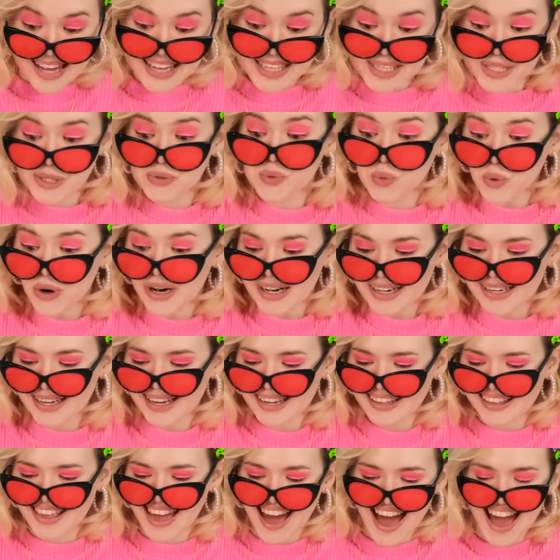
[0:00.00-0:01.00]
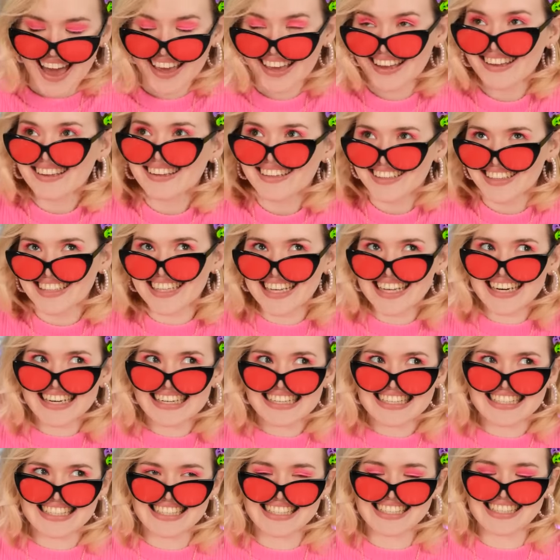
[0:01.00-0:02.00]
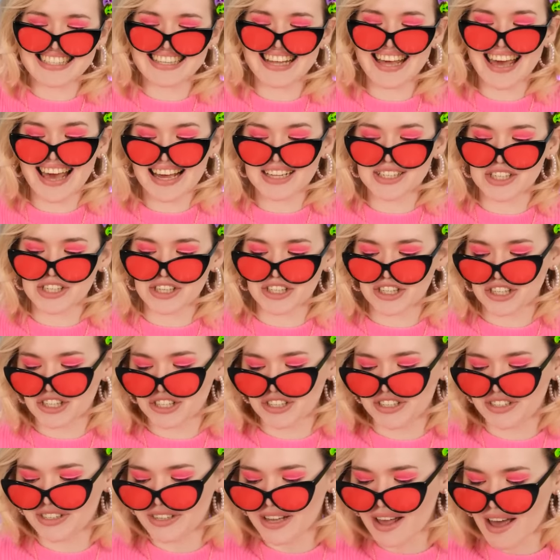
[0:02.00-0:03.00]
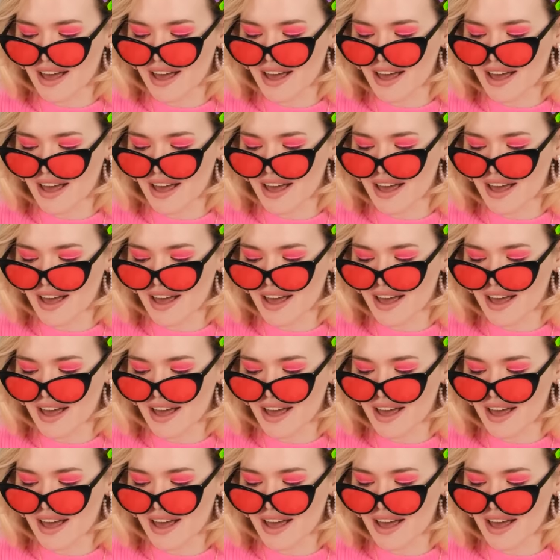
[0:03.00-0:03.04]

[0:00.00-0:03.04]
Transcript: It's working! I can clearly see the answers.